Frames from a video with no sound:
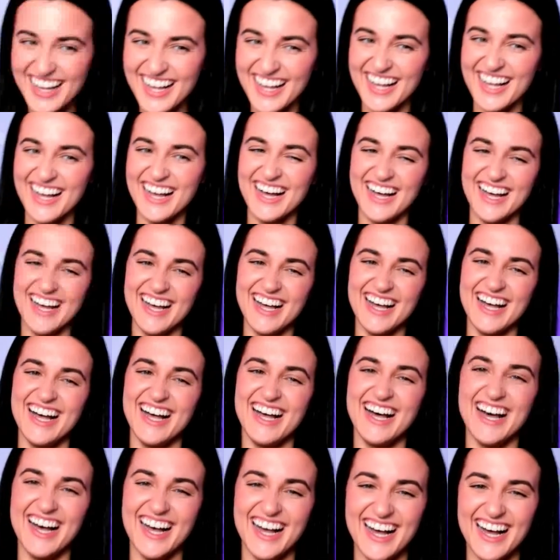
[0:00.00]

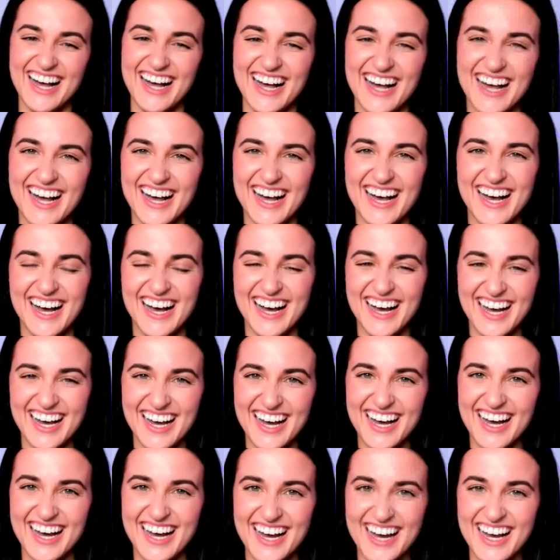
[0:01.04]

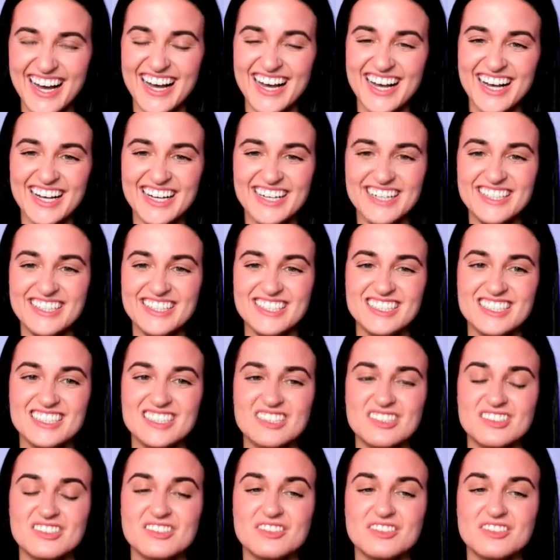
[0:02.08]
(not speaking)